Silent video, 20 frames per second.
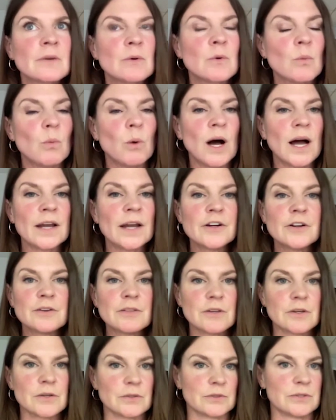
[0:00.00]
Why are
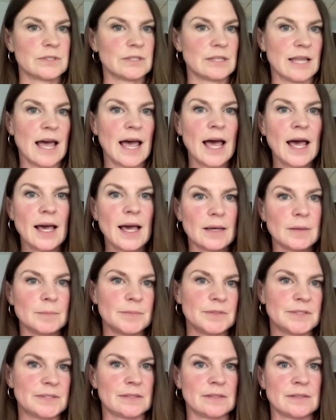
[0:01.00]
those
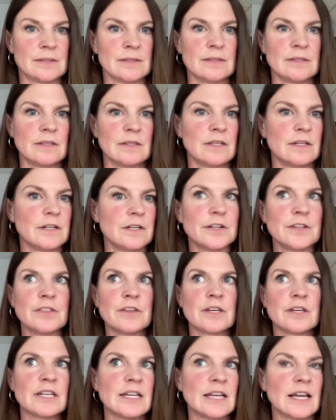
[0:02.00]
labs? Yes. The
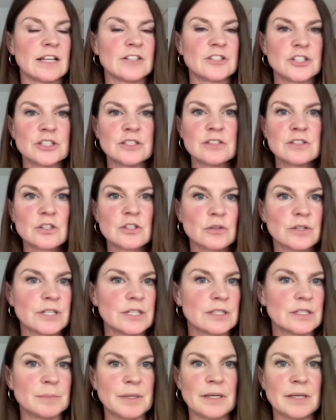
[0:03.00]
connection's going
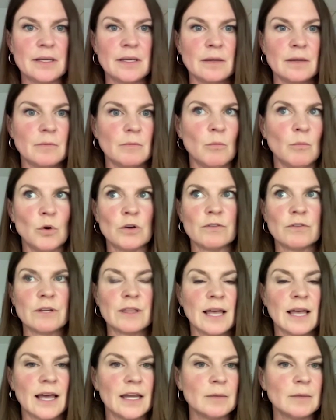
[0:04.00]
to be more
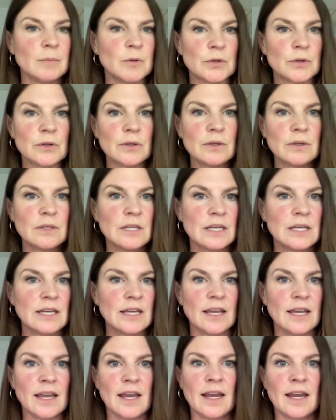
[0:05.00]
reliable,
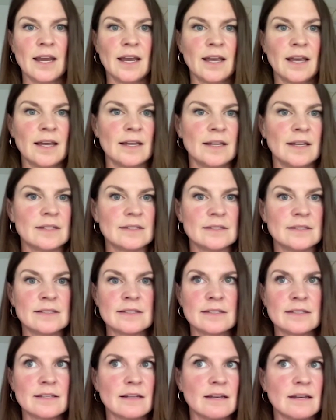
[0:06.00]
and
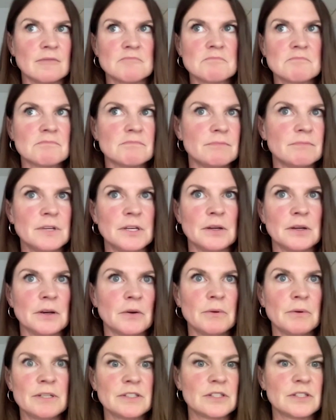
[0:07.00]
you
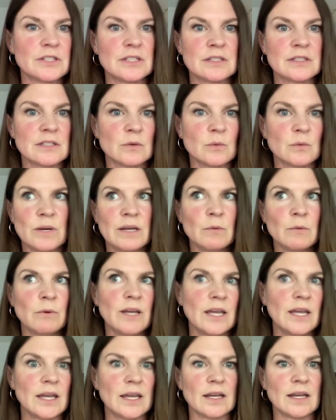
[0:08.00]
know, it's it's a
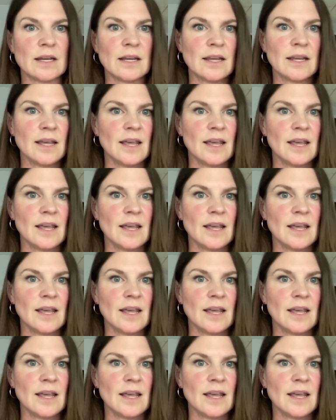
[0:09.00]
win-win.